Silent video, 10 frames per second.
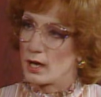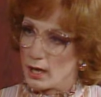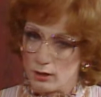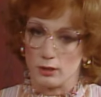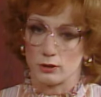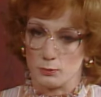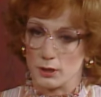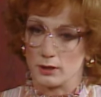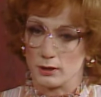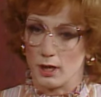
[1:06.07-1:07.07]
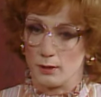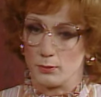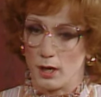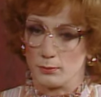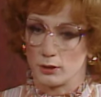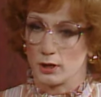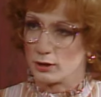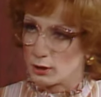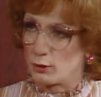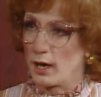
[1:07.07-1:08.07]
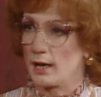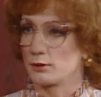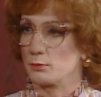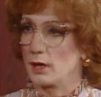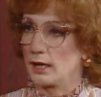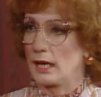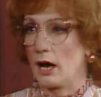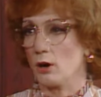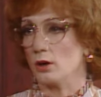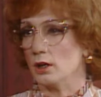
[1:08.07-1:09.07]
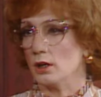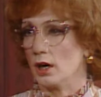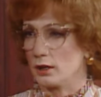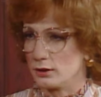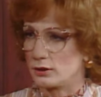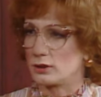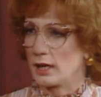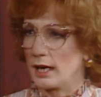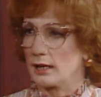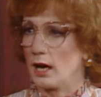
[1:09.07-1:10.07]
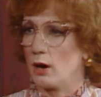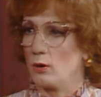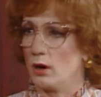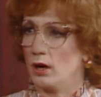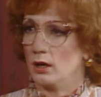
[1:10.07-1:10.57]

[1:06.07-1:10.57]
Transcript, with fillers: And also because I'm such a craftsman, I now understand how